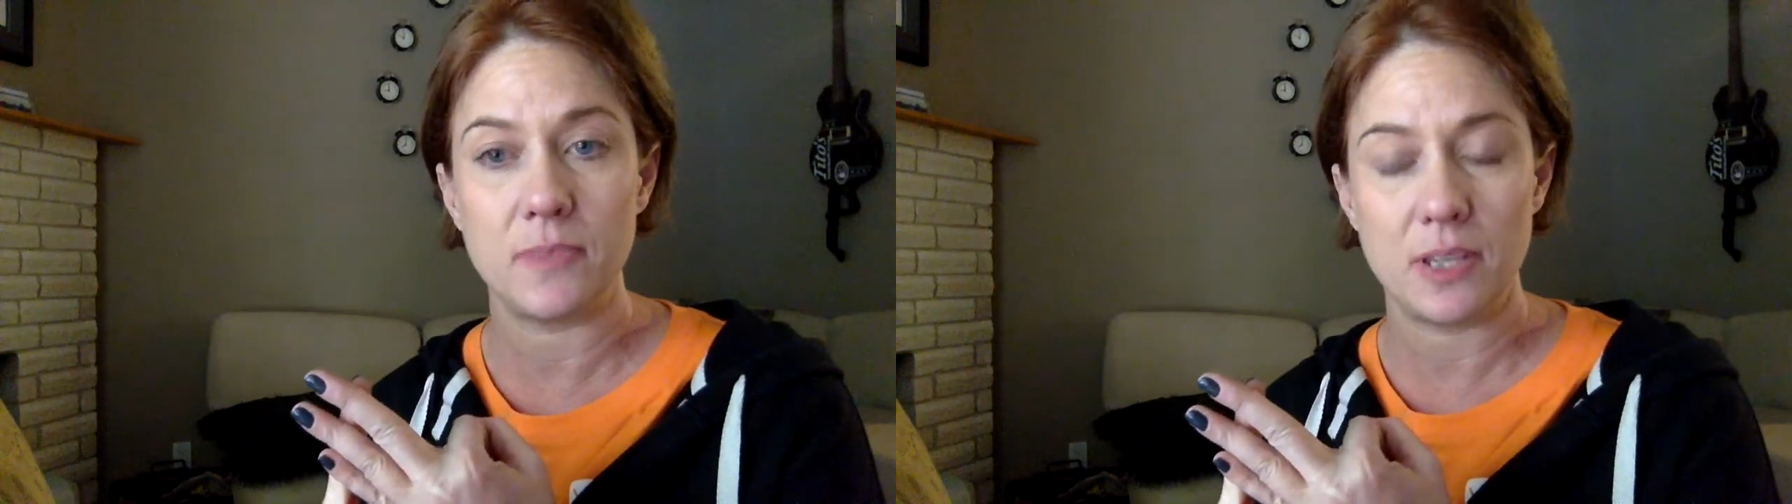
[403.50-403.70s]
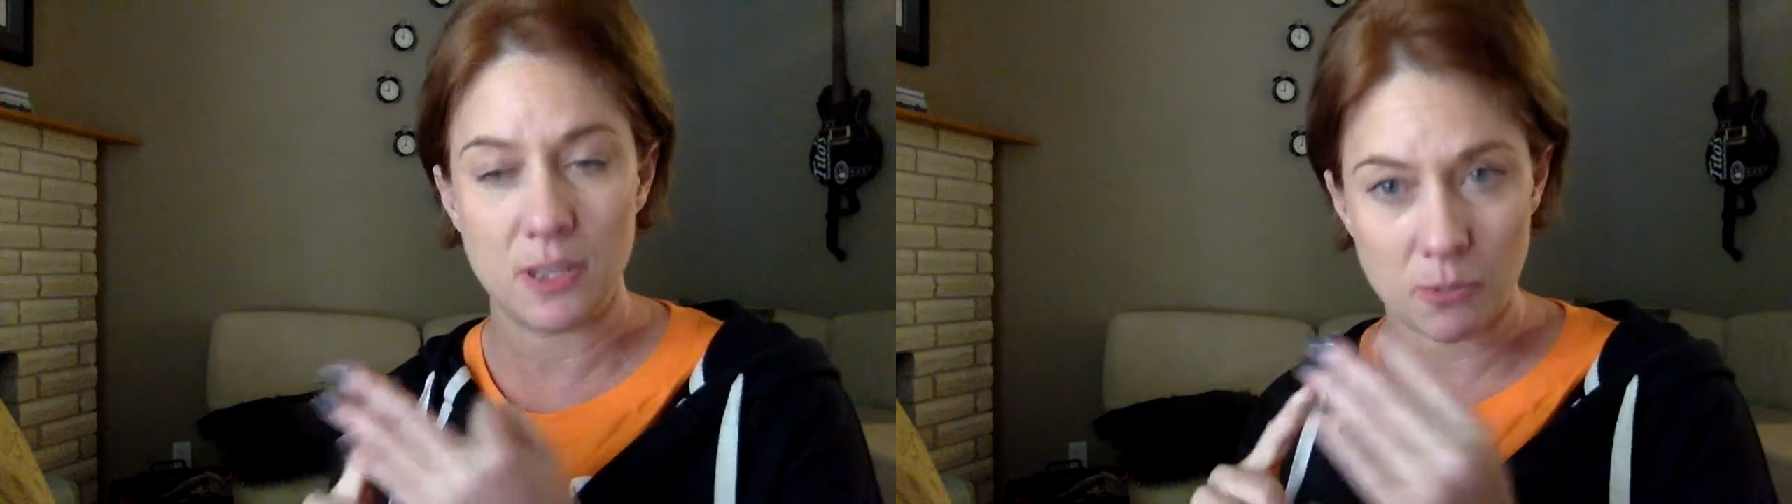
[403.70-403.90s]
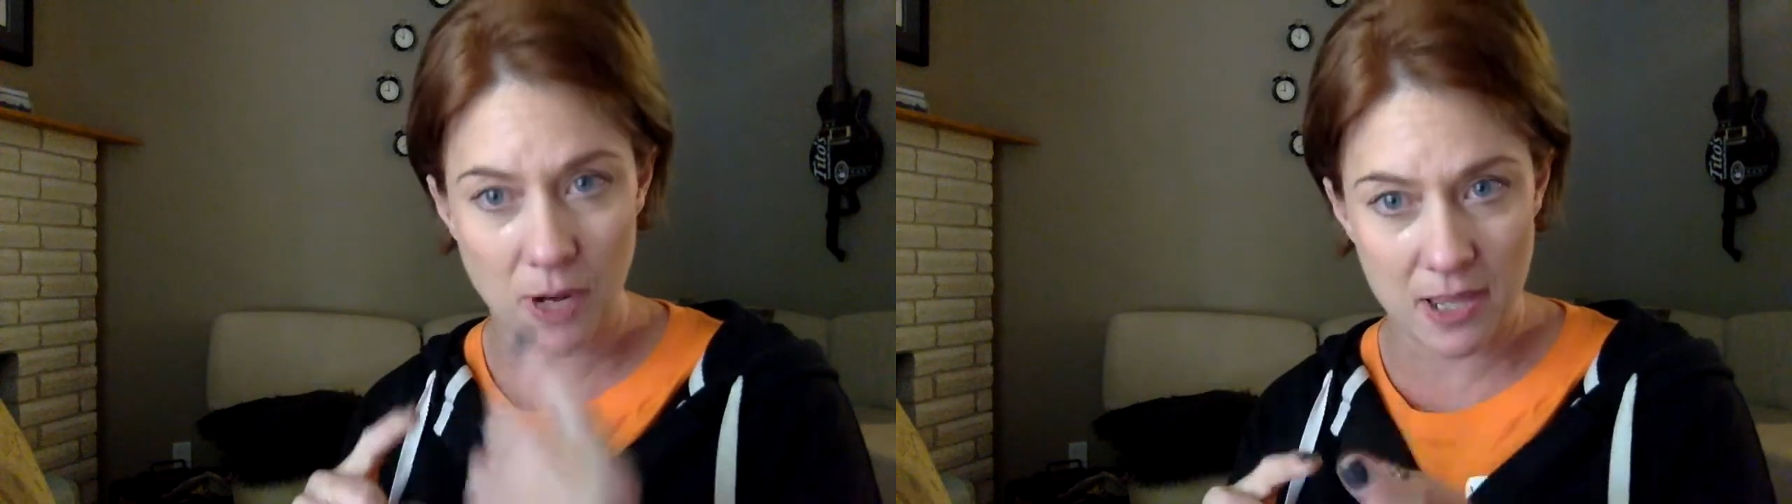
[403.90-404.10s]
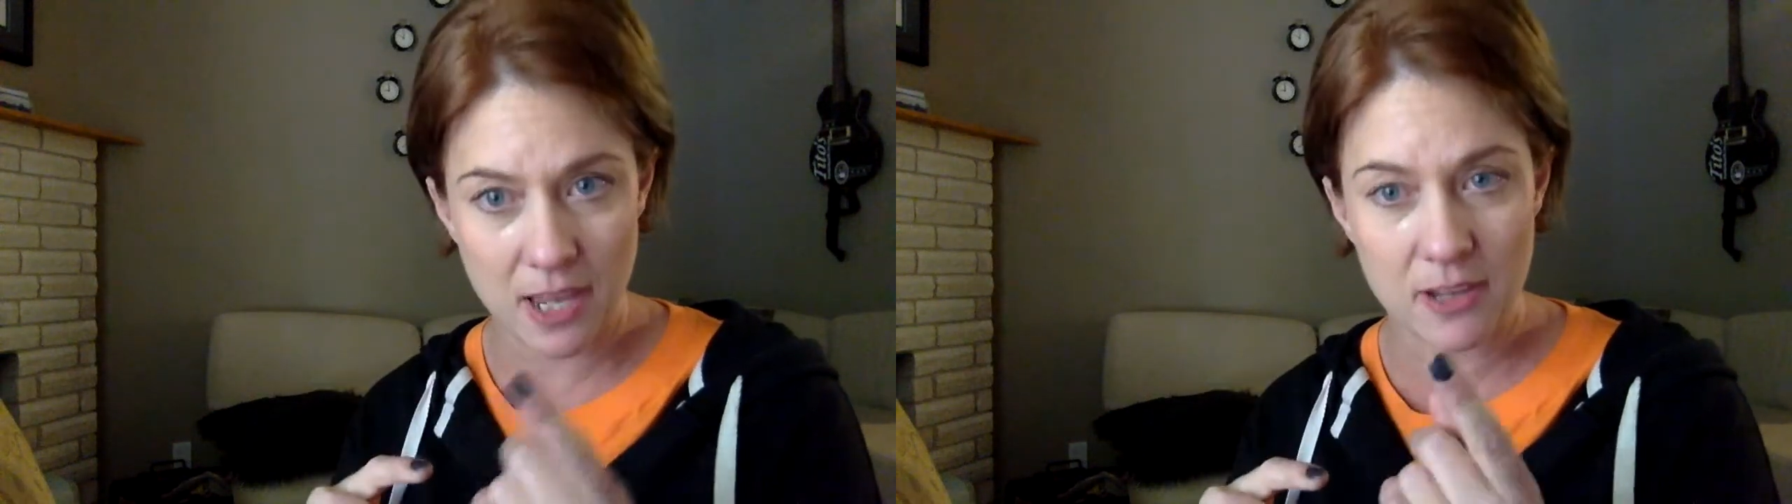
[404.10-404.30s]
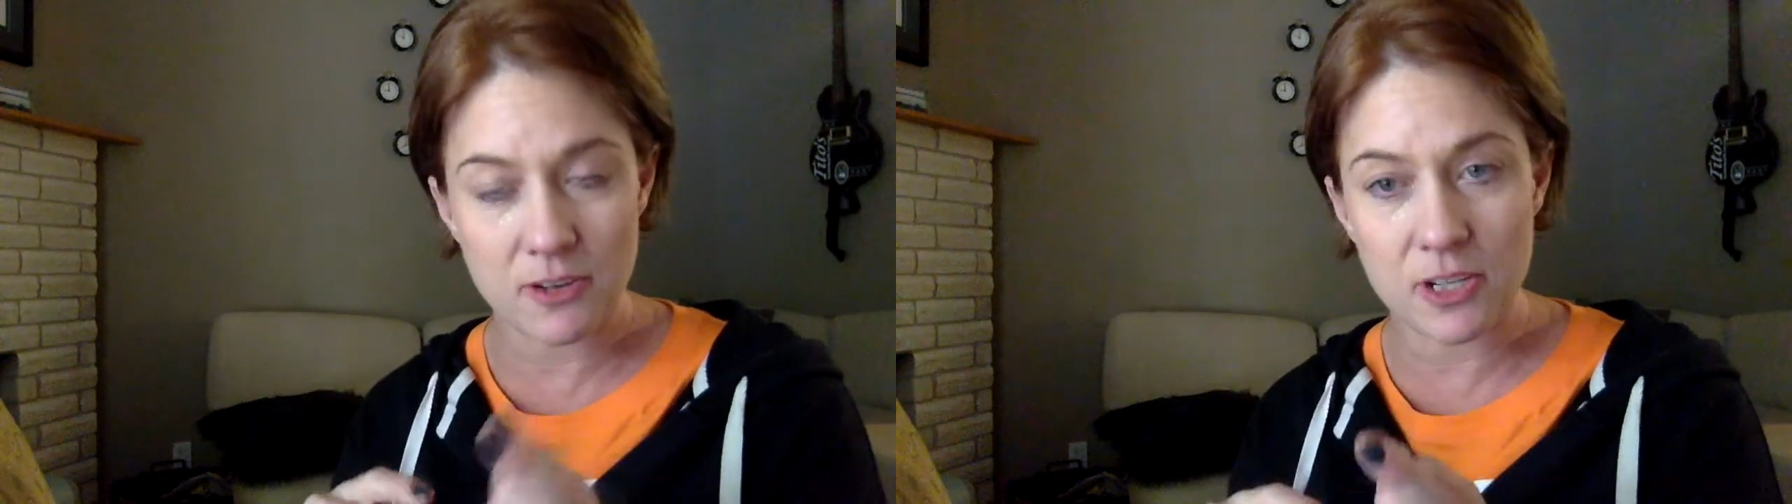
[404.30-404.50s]
The way
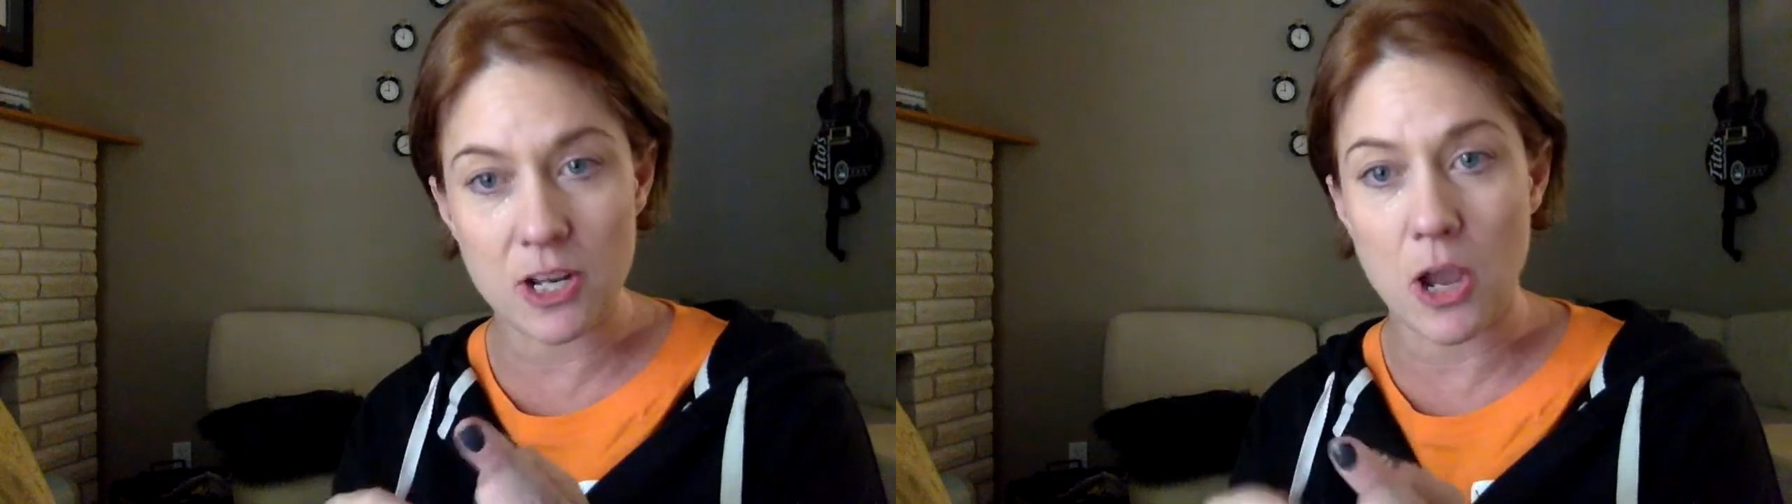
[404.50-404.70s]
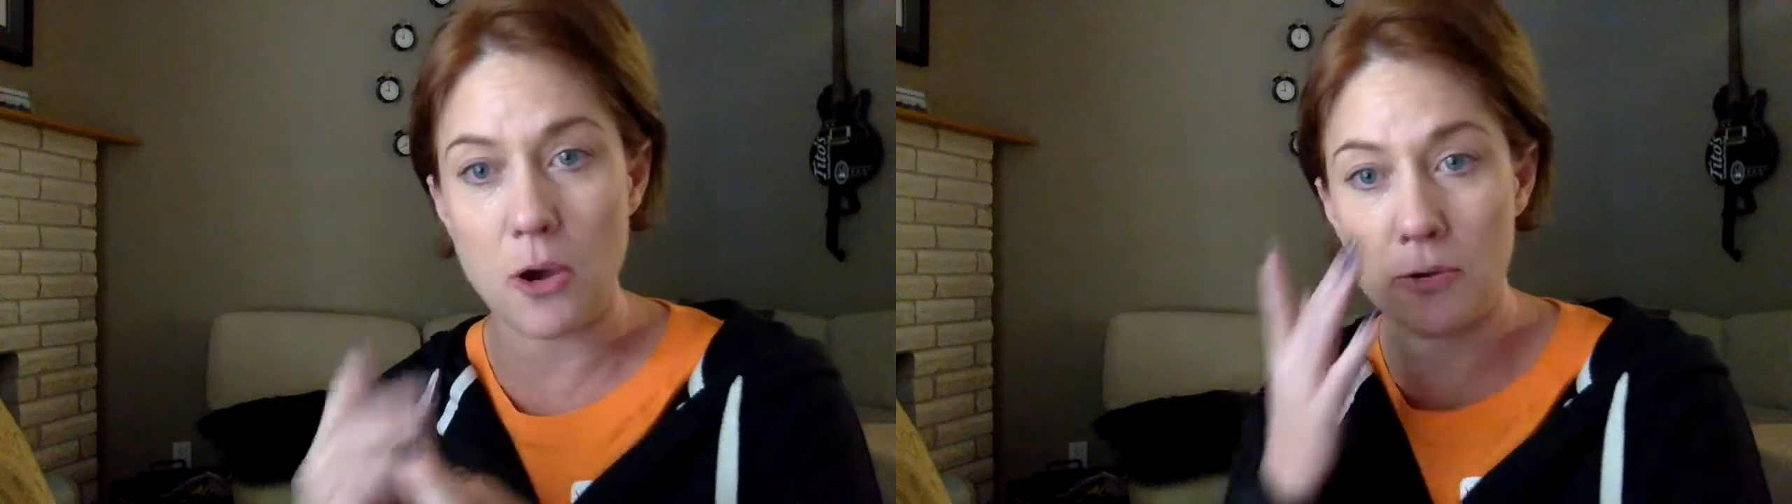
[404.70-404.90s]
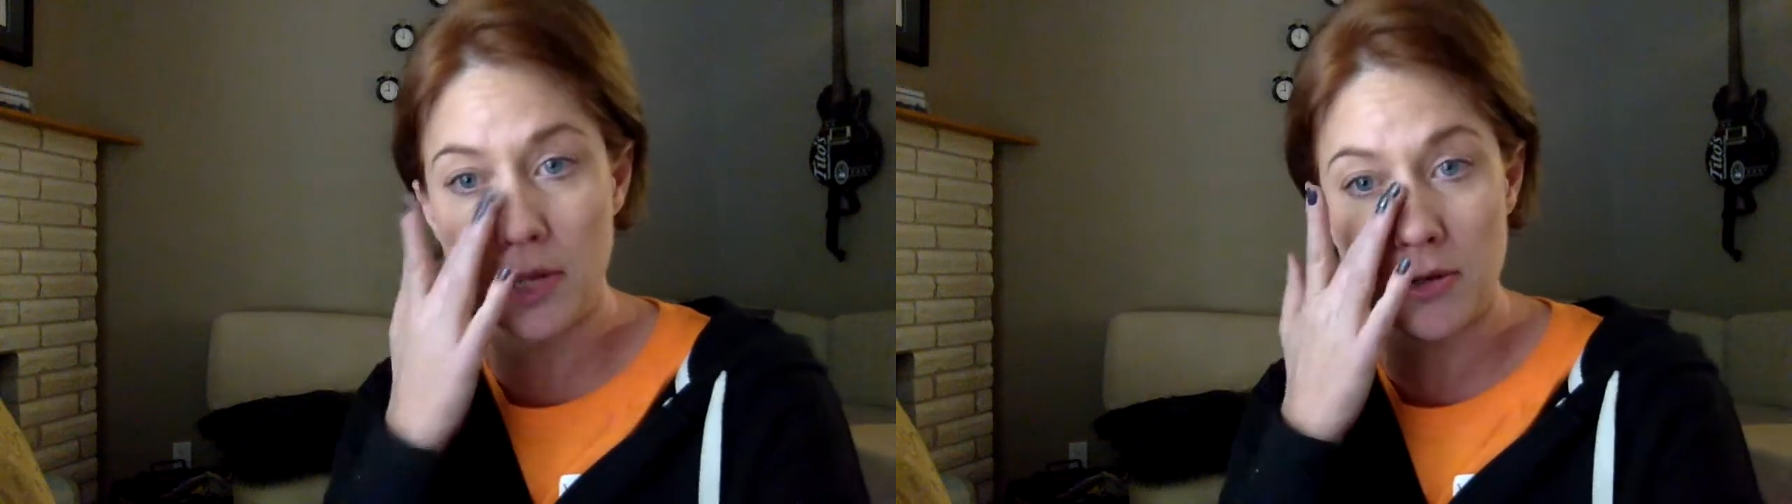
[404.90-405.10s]
that you know that